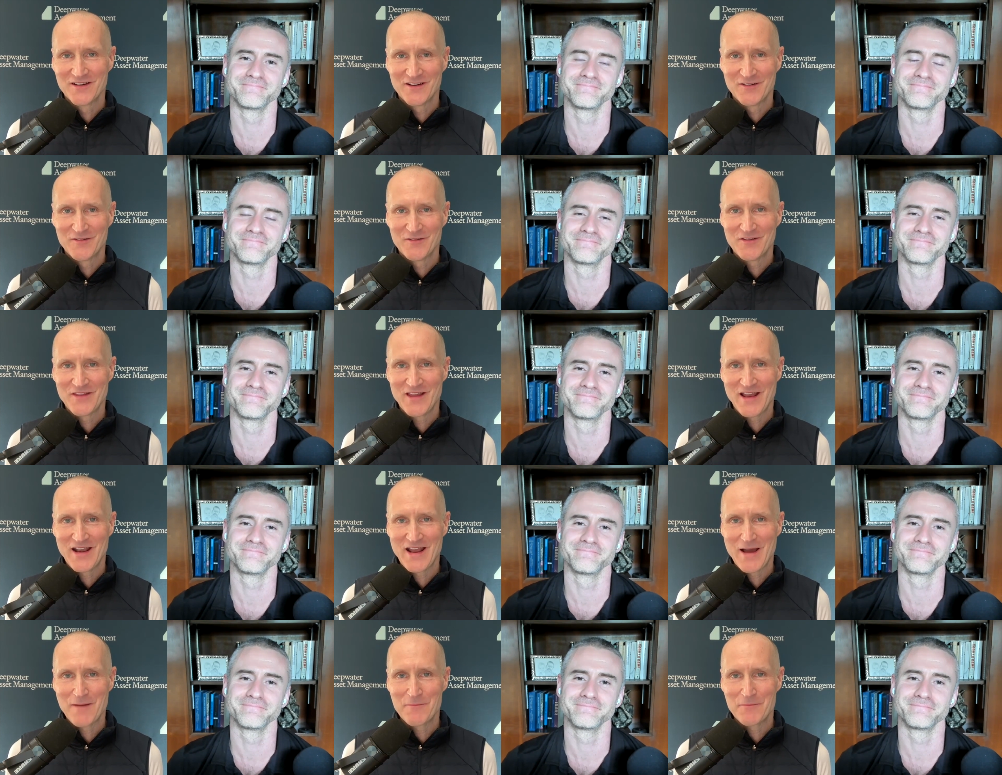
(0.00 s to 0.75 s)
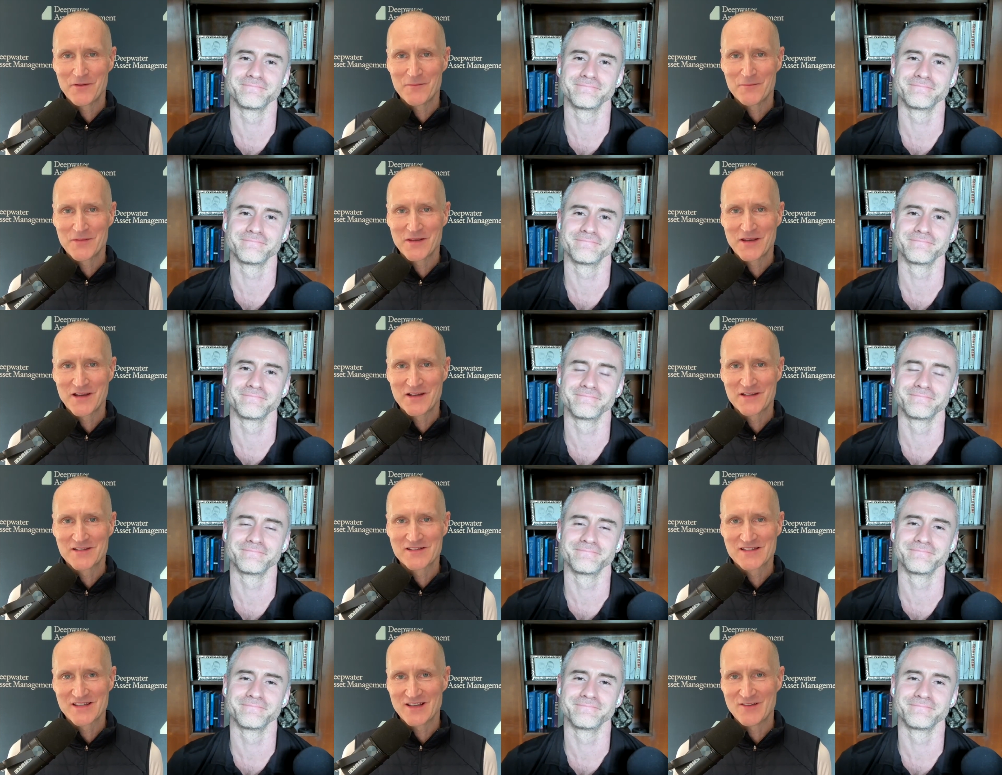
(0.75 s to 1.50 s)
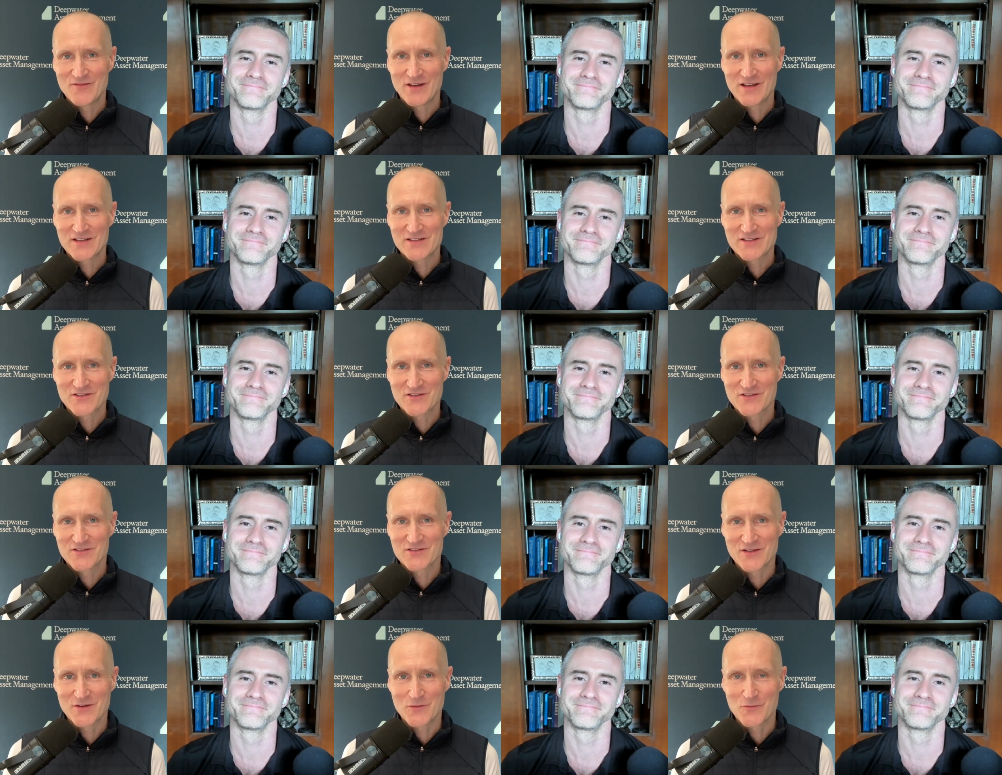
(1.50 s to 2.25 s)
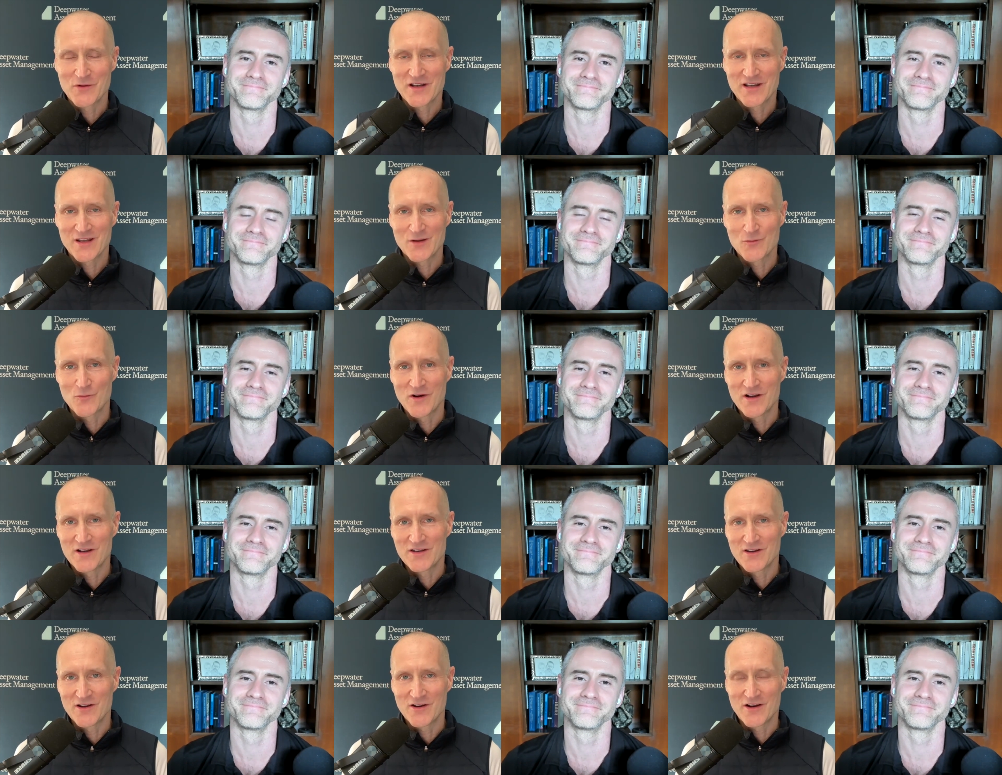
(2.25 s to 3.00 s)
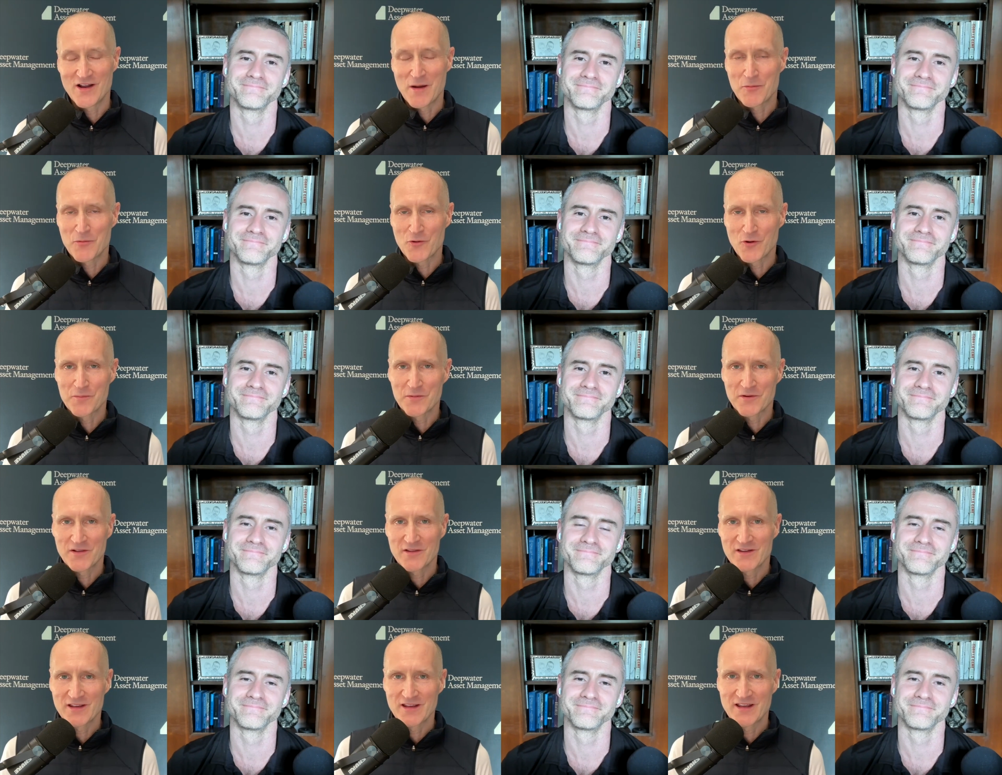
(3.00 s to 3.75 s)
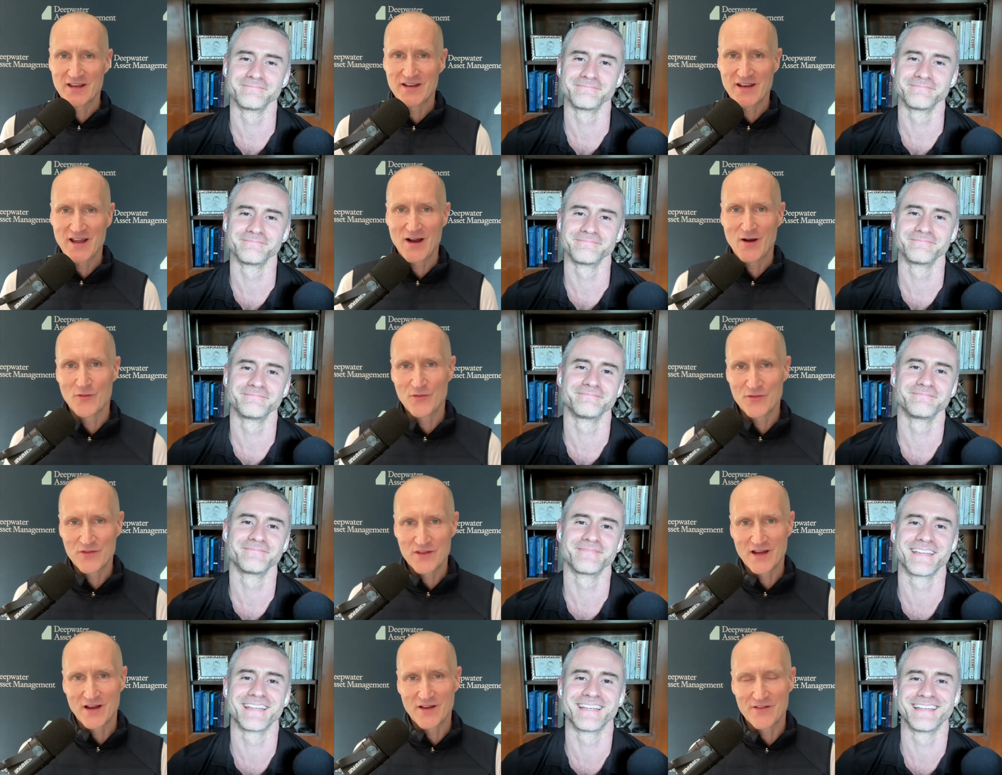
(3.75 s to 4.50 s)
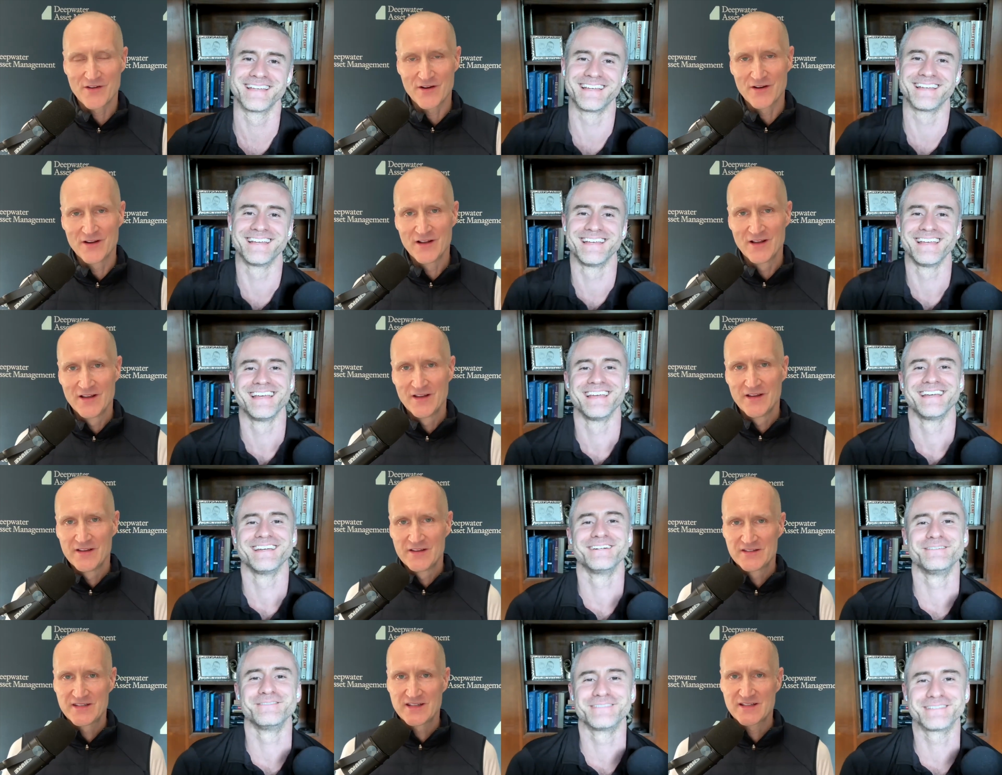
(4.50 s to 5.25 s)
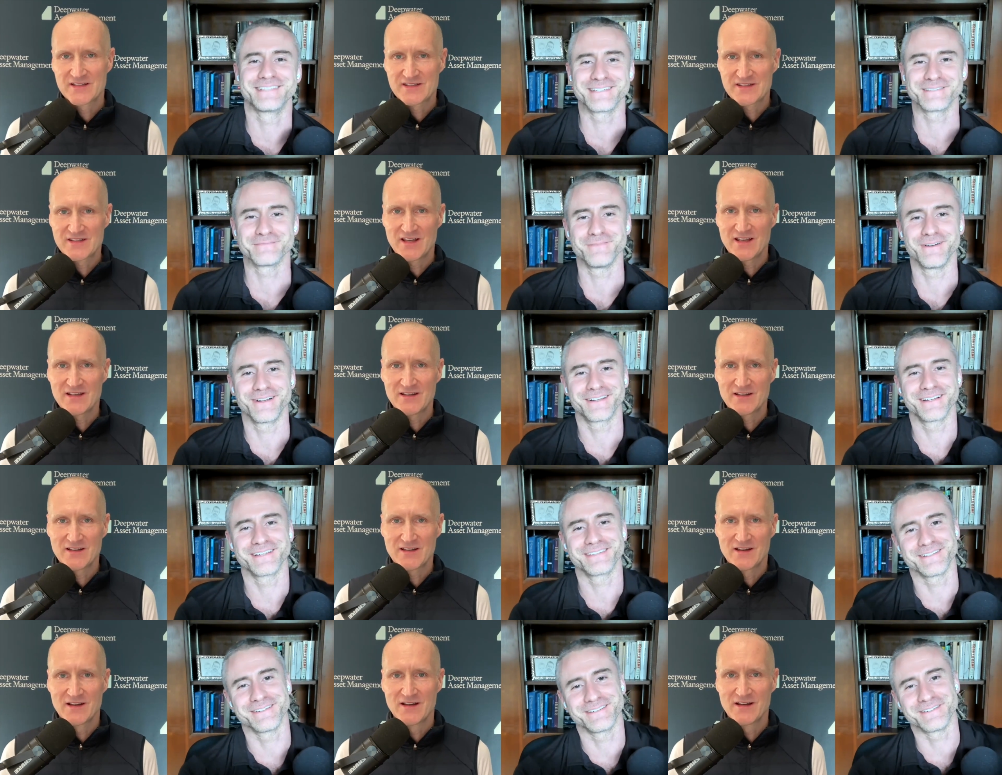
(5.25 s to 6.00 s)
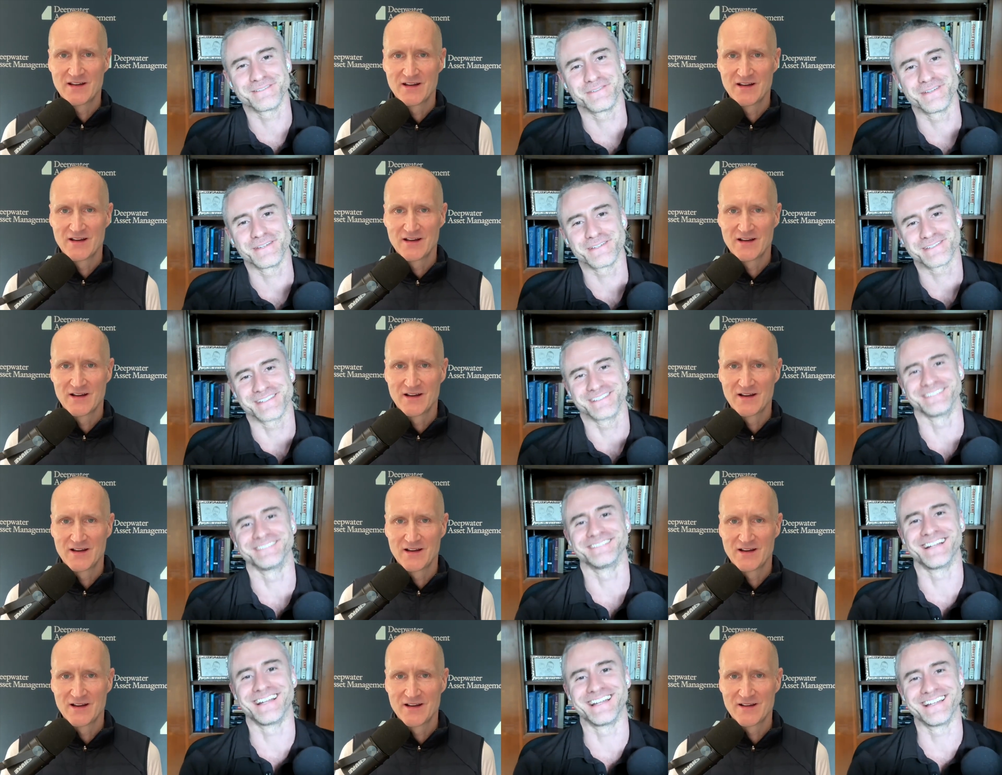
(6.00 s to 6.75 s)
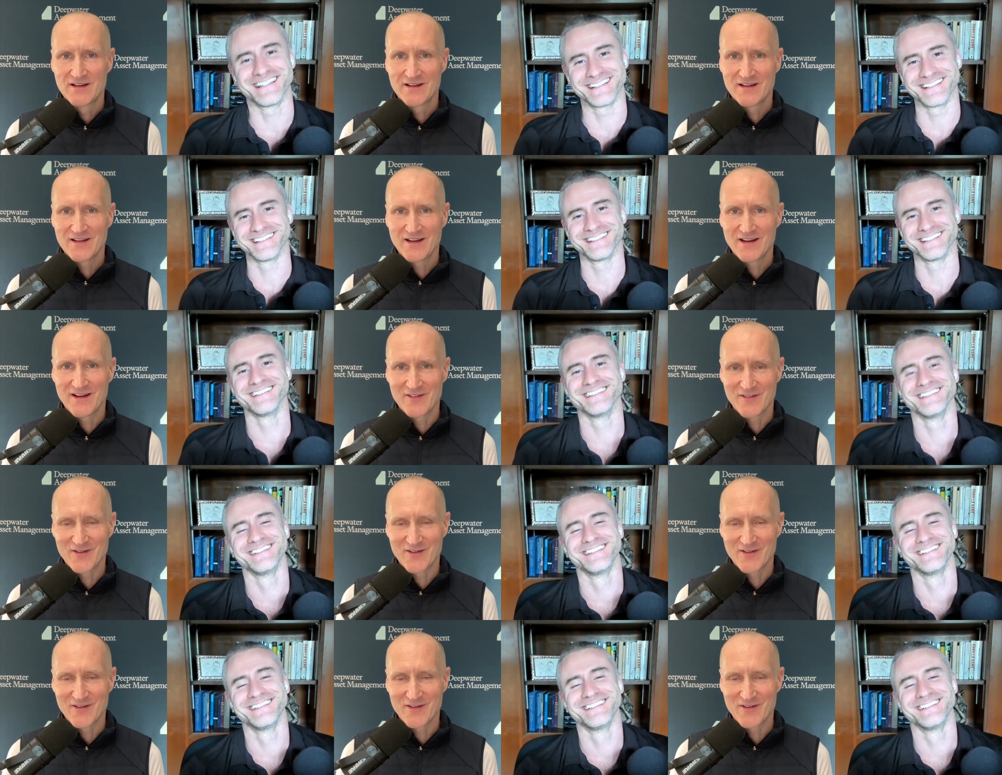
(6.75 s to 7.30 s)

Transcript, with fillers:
Speaker 1: when that happened because investors it went in one year appropriately and out the other. Who Since says then, markets aren't
Speaker 2: efficient, right? Yeah,